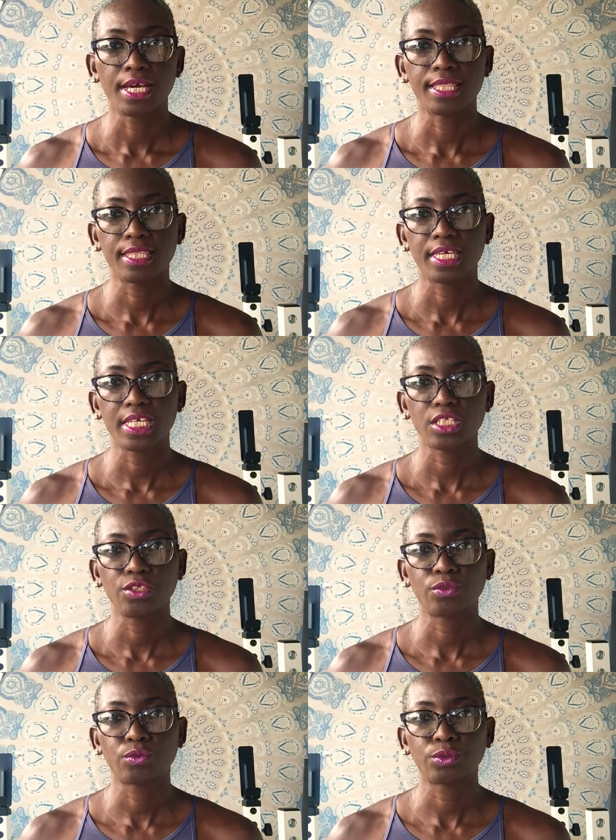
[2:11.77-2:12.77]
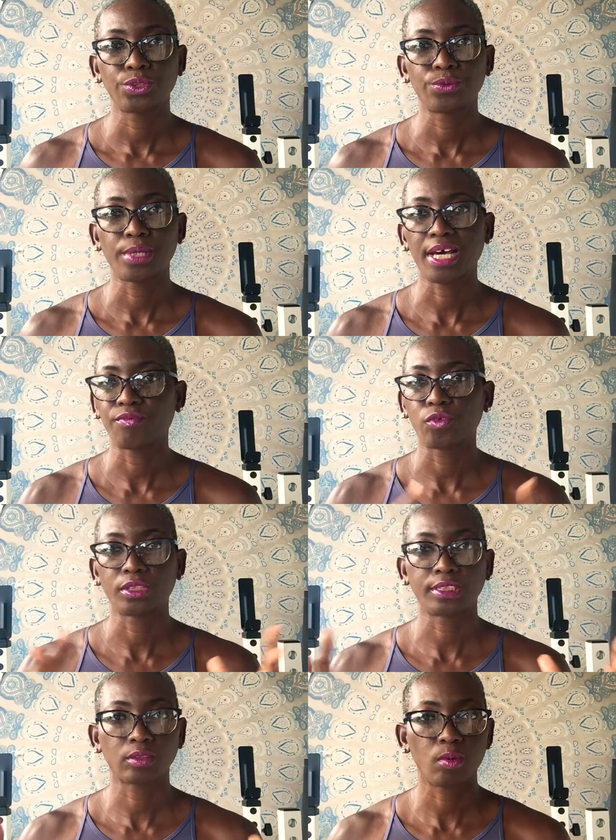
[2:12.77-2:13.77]
and then you have all
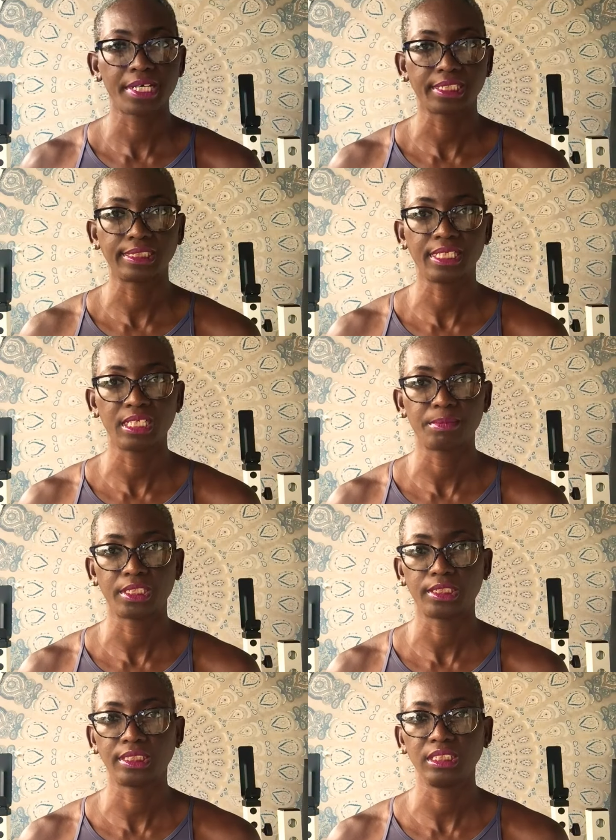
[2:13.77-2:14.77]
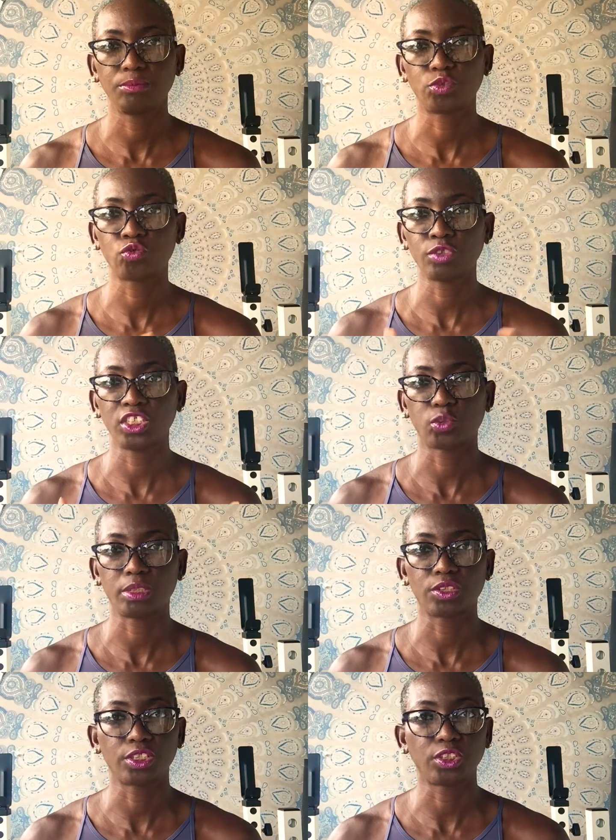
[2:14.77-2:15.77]
this quiet time, and it seems strange
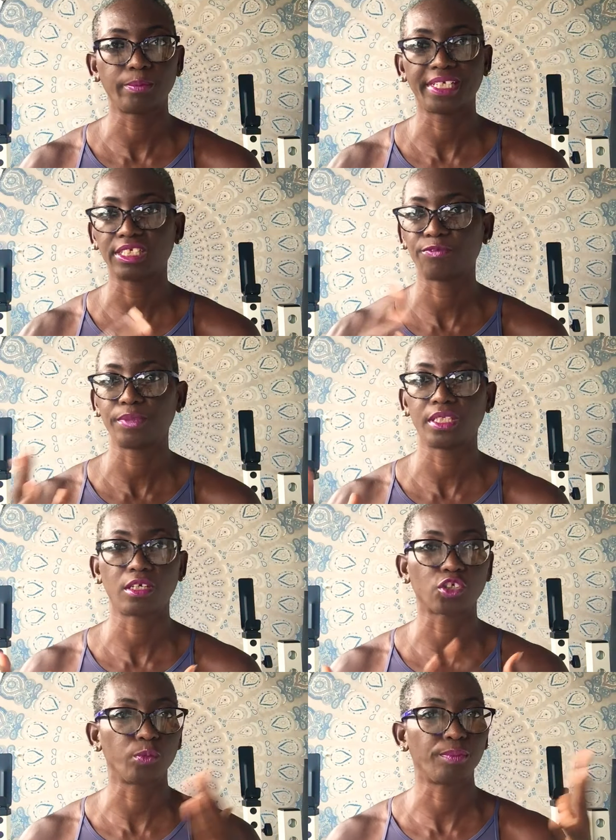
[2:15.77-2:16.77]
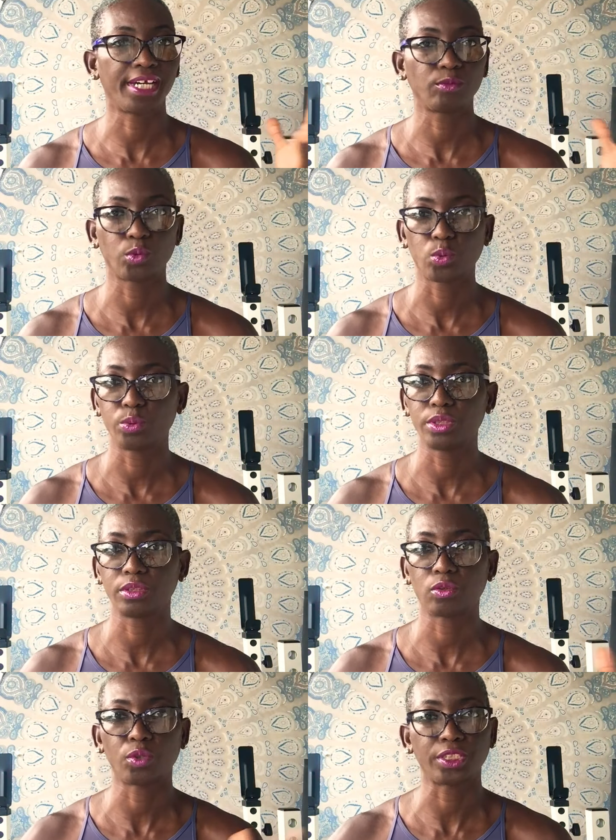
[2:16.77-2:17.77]
because you might have been occupied with
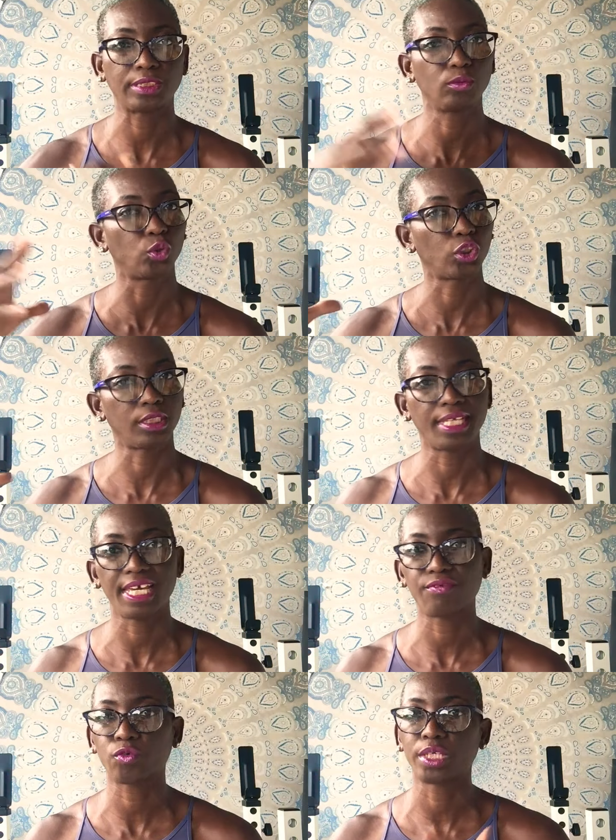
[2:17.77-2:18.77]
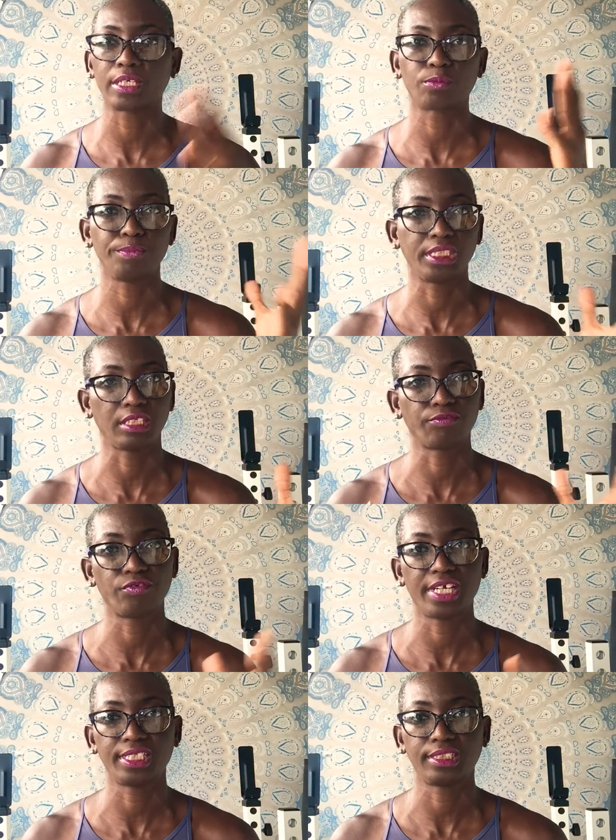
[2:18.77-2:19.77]
work or your social life, going out meeting
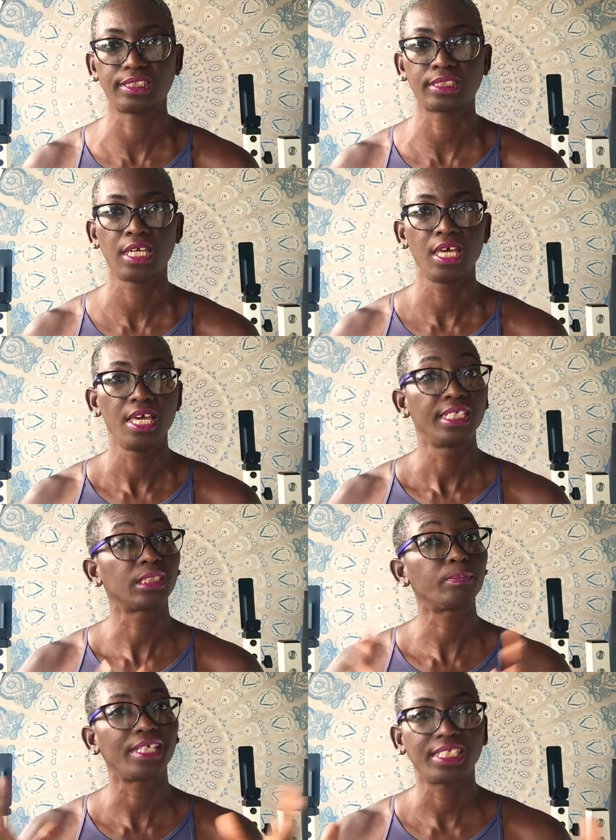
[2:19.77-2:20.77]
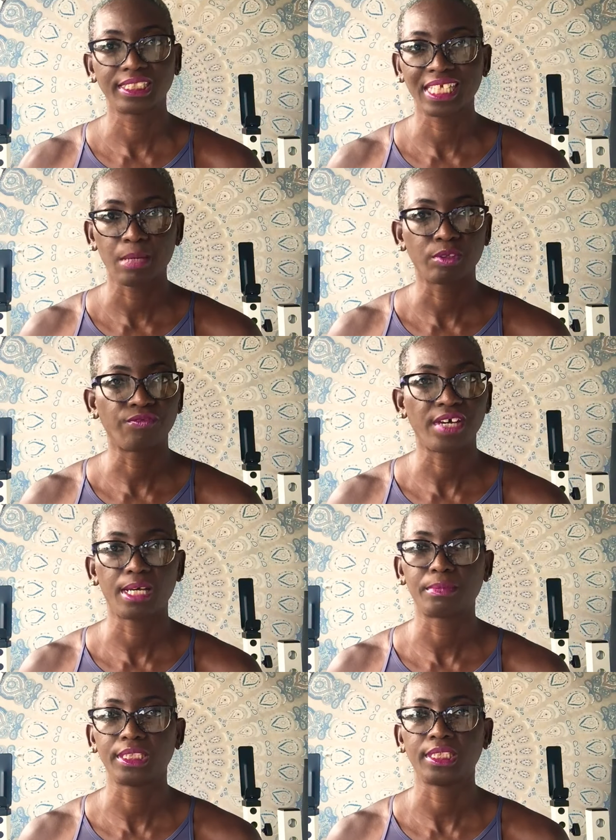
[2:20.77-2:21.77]
friends, spending time with
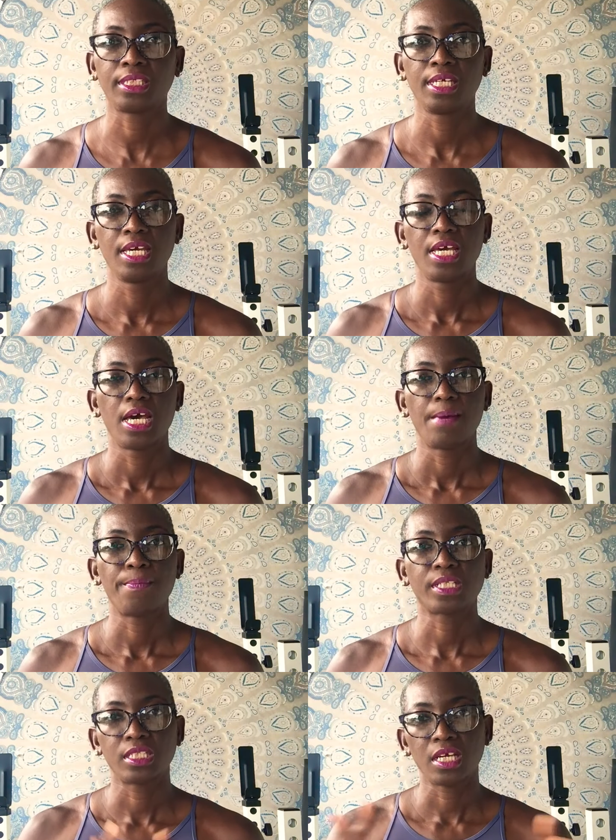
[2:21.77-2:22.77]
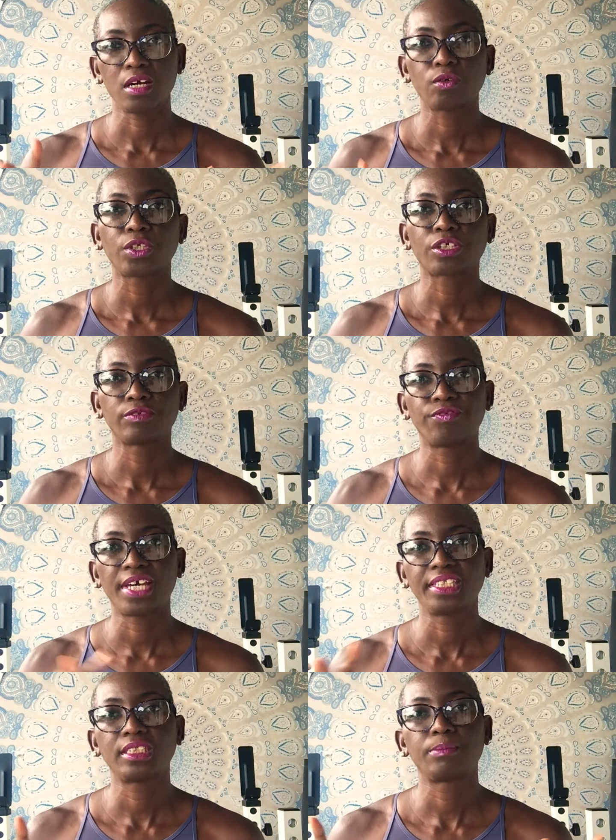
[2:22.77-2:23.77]
family. But now you're
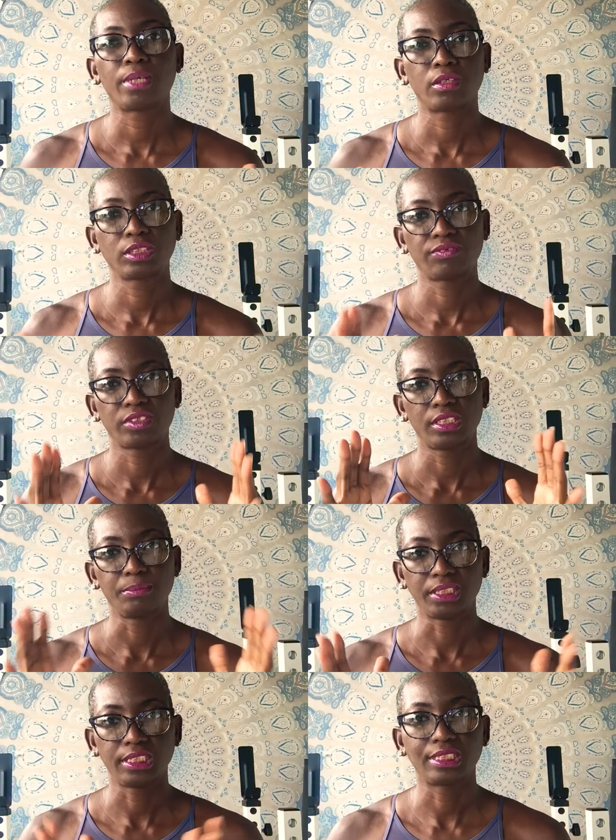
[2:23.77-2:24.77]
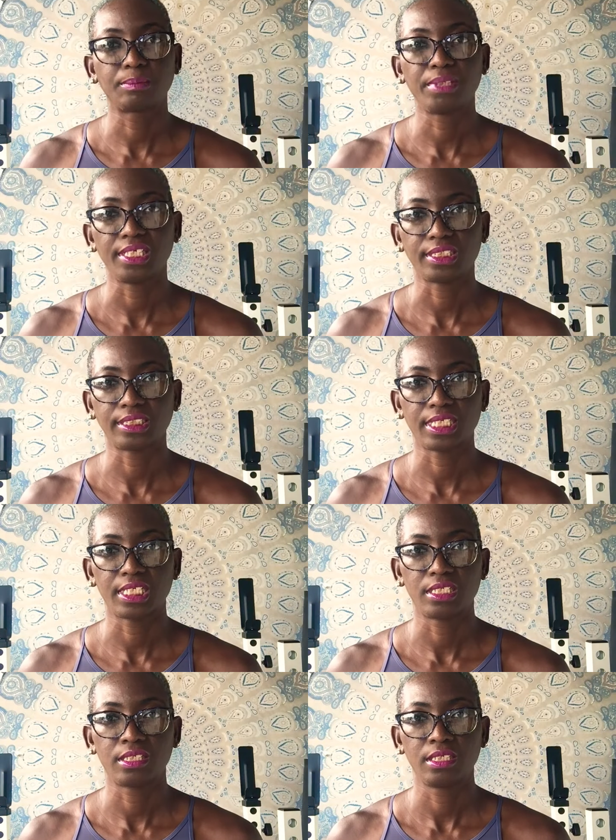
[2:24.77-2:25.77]
confined to the bounds of a limited space, and